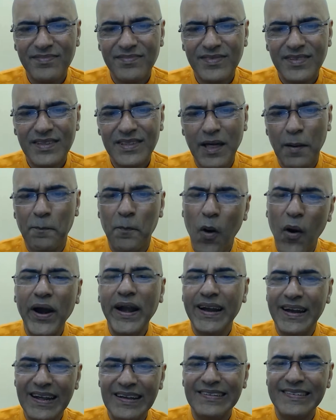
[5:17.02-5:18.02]
The
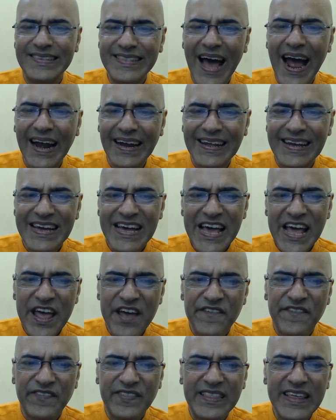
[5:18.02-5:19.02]
point is that
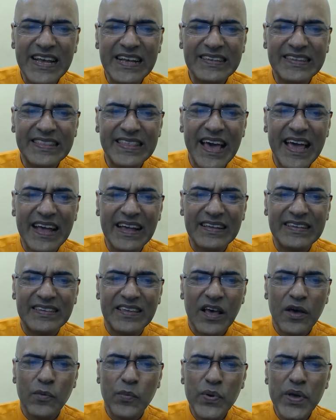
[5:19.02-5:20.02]
if these things
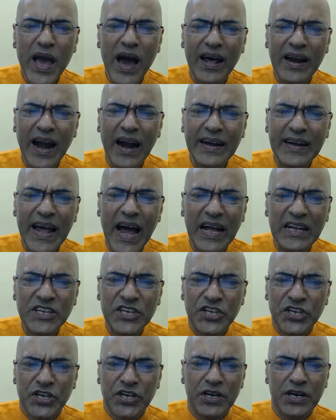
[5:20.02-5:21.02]
we are
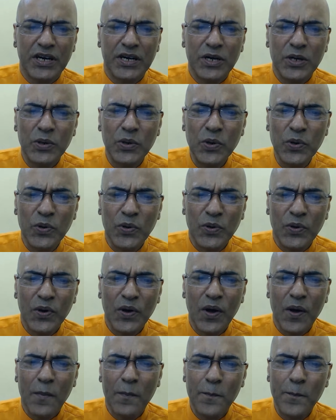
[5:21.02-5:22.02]
attached to
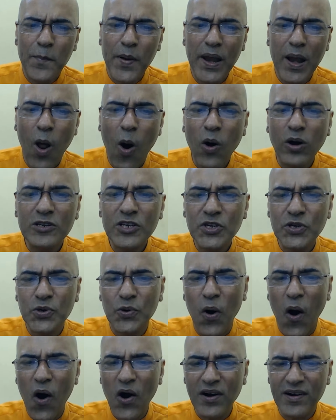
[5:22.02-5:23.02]
belongs to
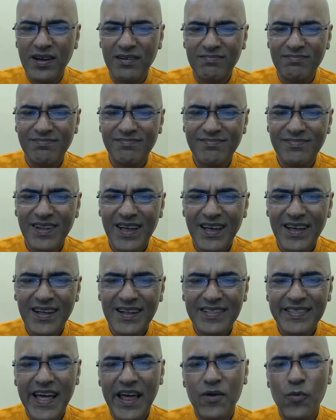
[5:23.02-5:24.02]
God,
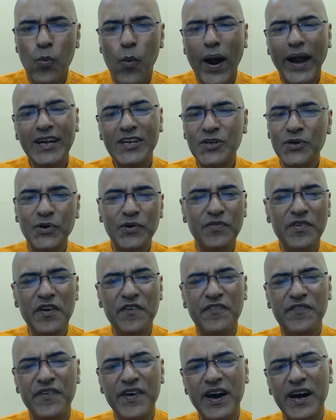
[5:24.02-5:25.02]
then why should we
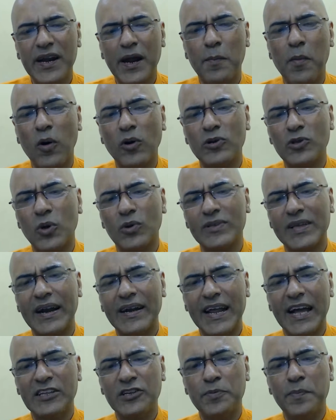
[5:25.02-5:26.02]
fear about those
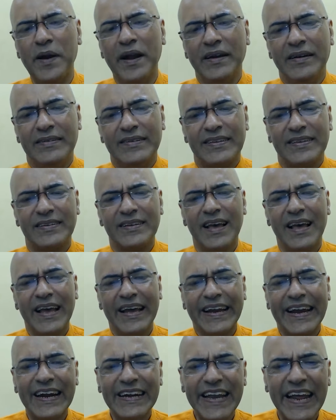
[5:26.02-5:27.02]
attachments
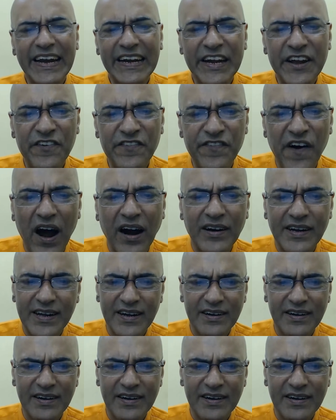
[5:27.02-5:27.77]
getting defunct?